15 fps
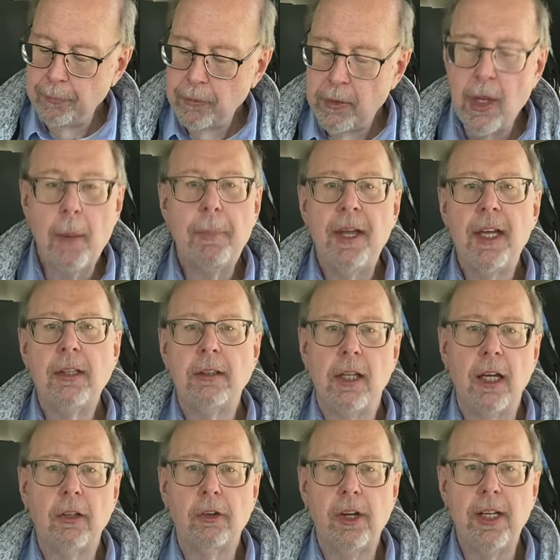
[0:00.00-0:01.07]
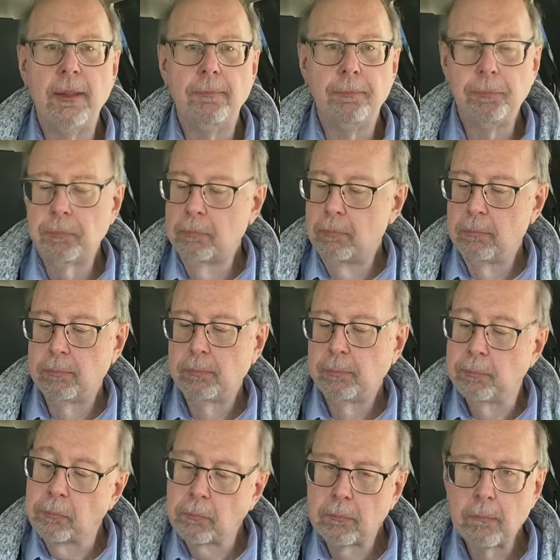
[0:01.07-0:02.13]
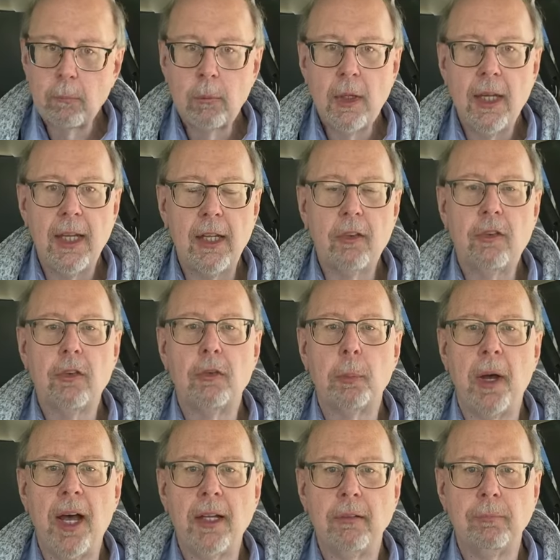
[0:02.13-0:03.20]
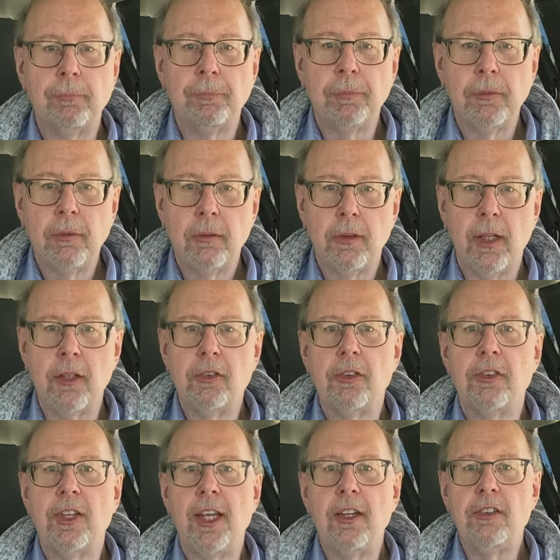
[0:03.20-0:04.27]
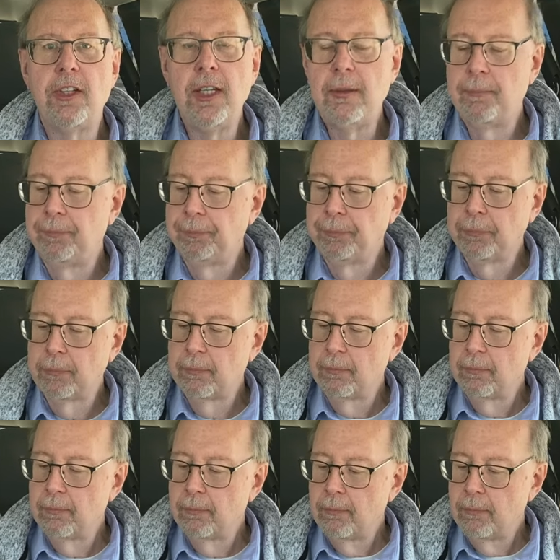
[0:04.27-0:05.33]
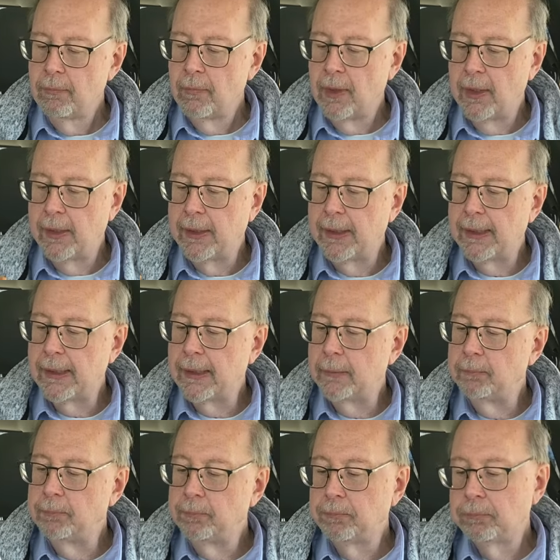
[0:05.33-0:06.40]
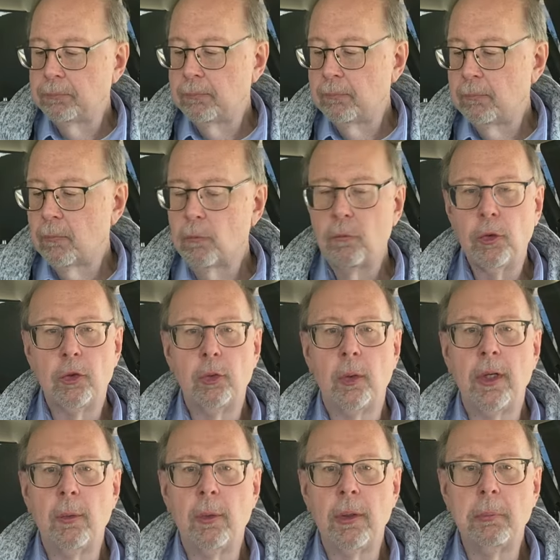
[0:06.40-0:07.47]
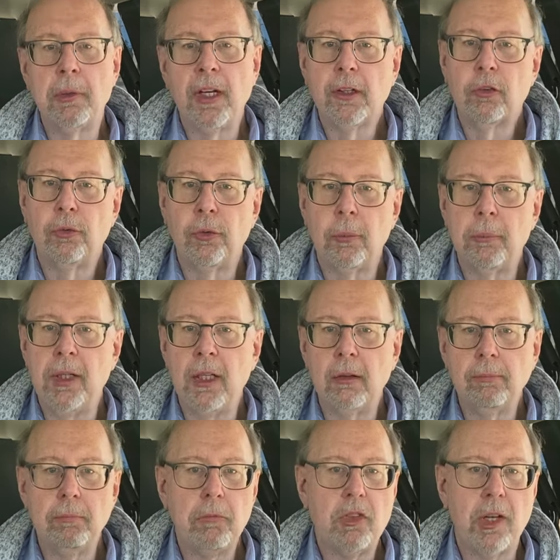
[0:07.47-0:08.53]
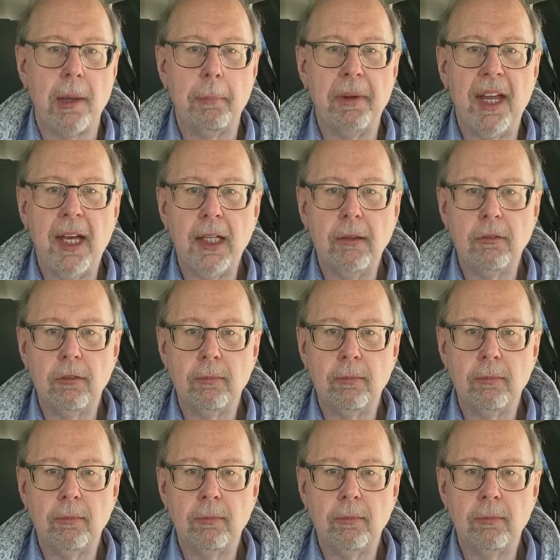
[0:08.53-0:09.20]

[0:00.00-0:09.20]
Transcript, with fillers: Not bad, not great. Hits the spot nice and tasty. Um, for 21 bucks for a meal, it's not bad.